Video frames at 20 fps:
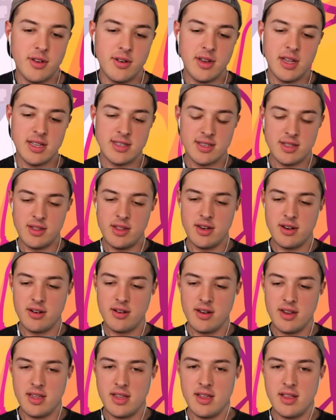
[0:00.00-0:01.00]
dude. It's
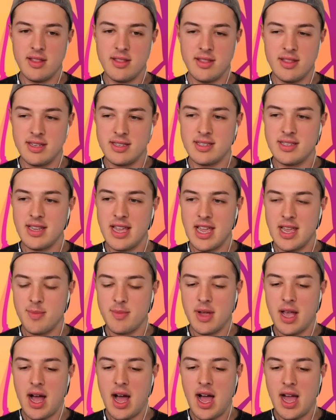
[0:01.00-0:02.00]
literally the
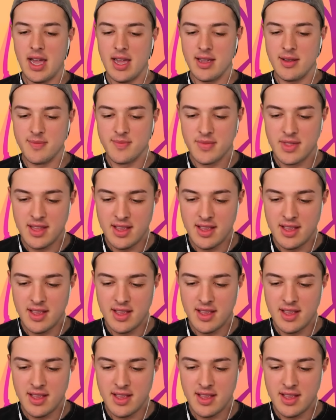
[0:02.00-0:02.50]
same guy.